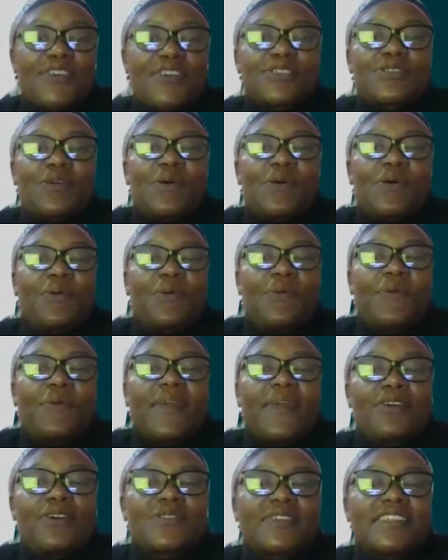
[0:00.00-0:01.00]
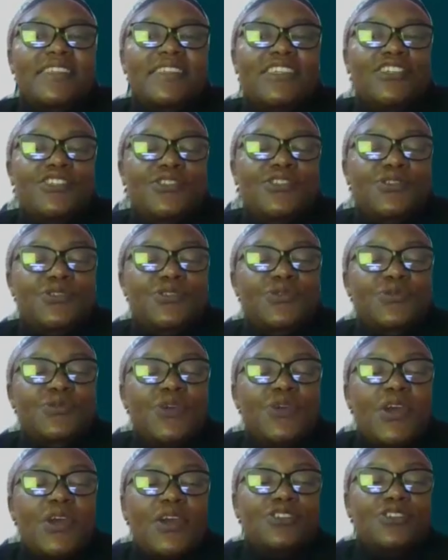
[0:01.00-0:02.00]
So yes, we also need
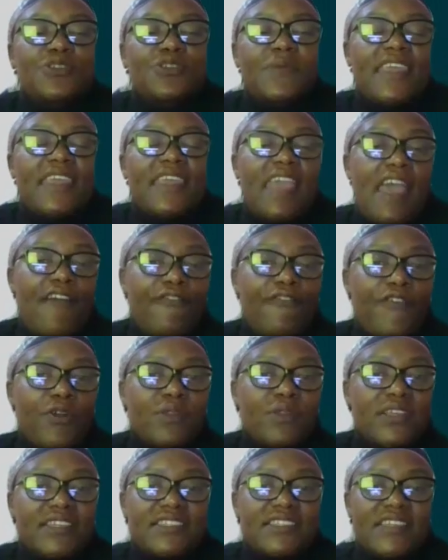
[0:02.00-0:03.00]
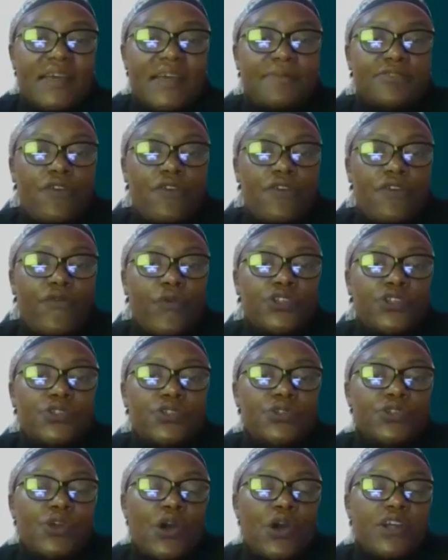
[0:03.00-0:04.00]
to be careful in terms of we
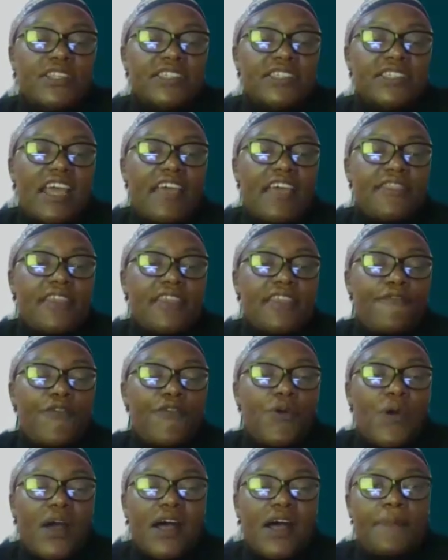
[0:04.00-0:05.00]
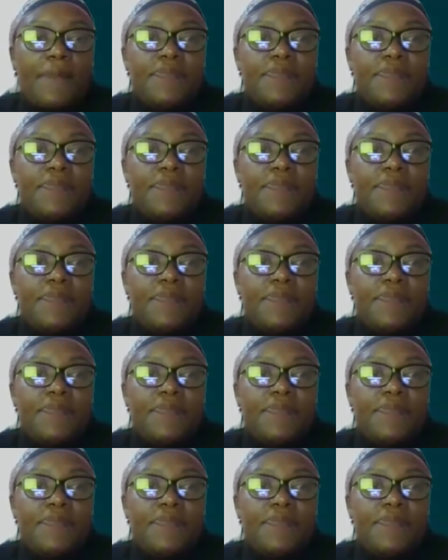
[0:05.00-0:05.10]
do not therefore